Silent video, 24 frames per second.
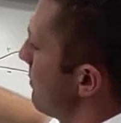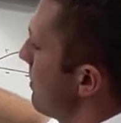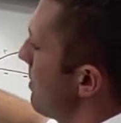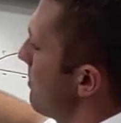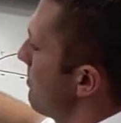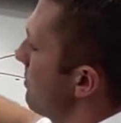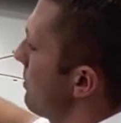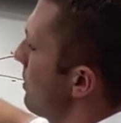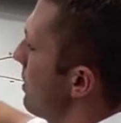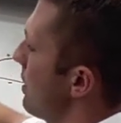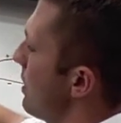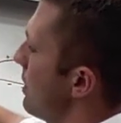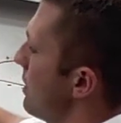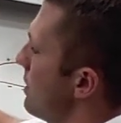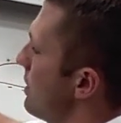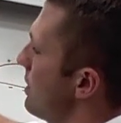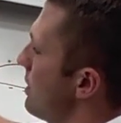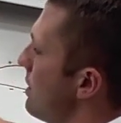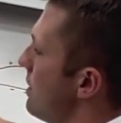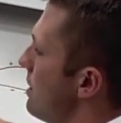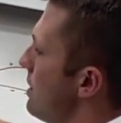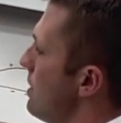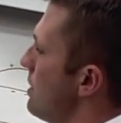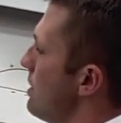membrane,
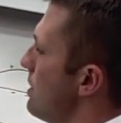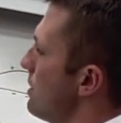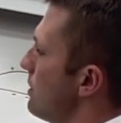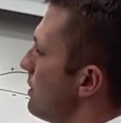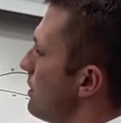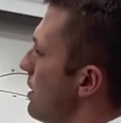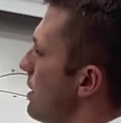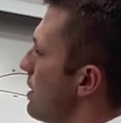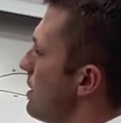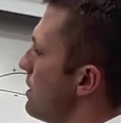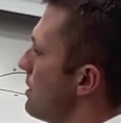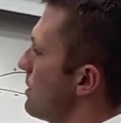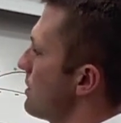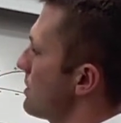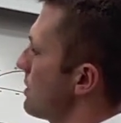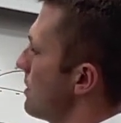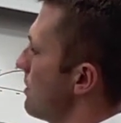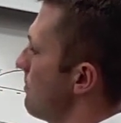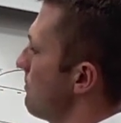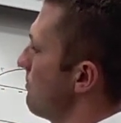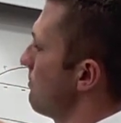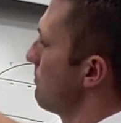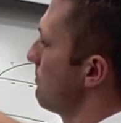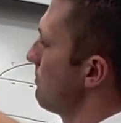right? There's
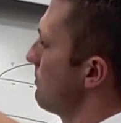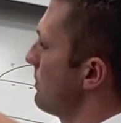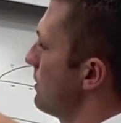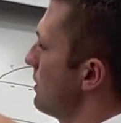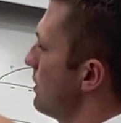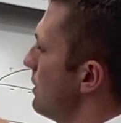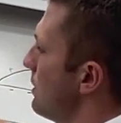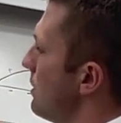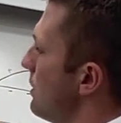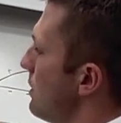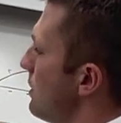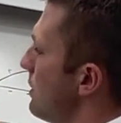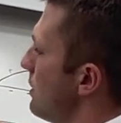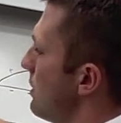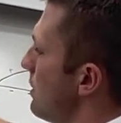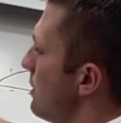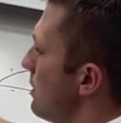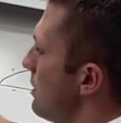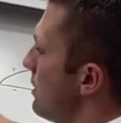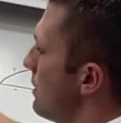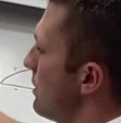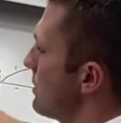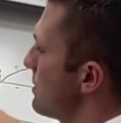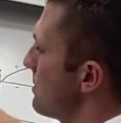some
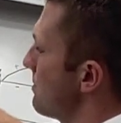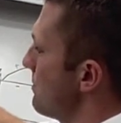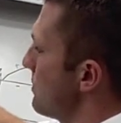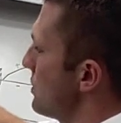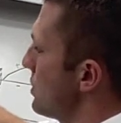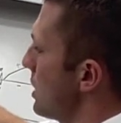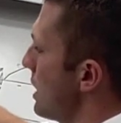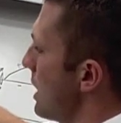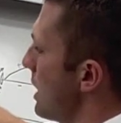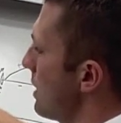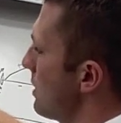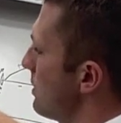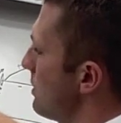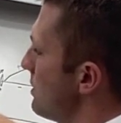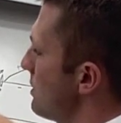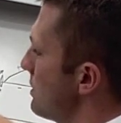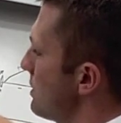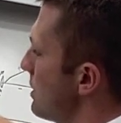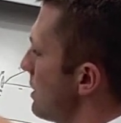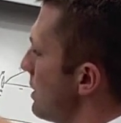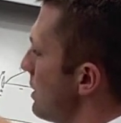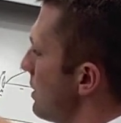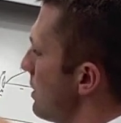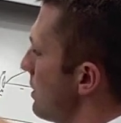channels
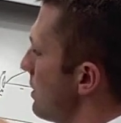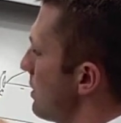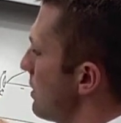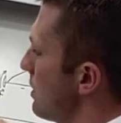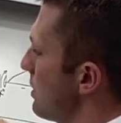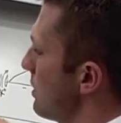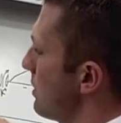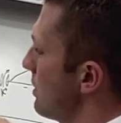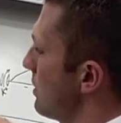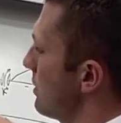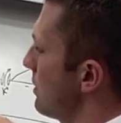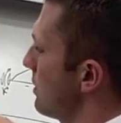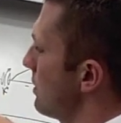here,